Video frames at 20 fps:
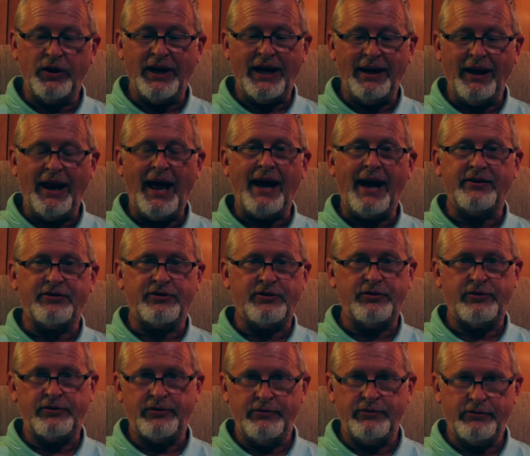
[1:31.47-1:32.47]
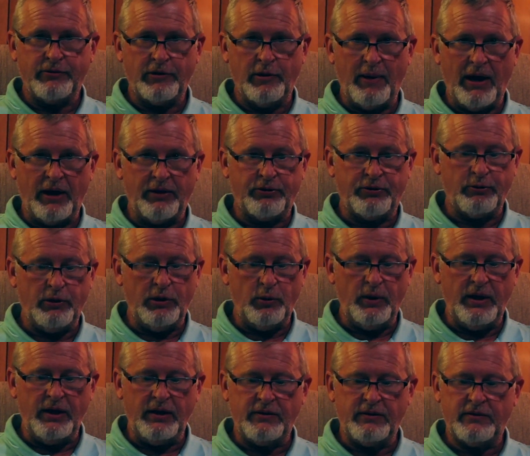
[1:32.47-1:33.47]
day lasts for about 3
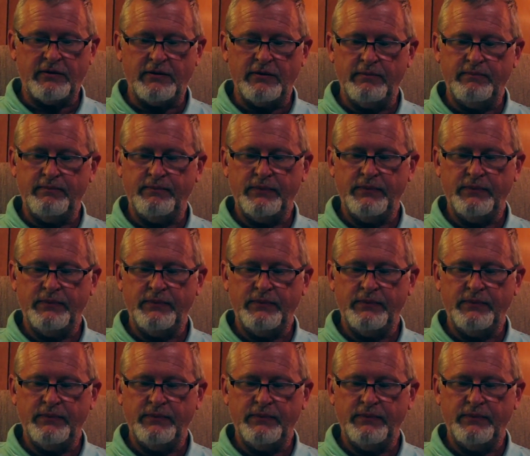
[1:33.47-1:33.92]
weeks.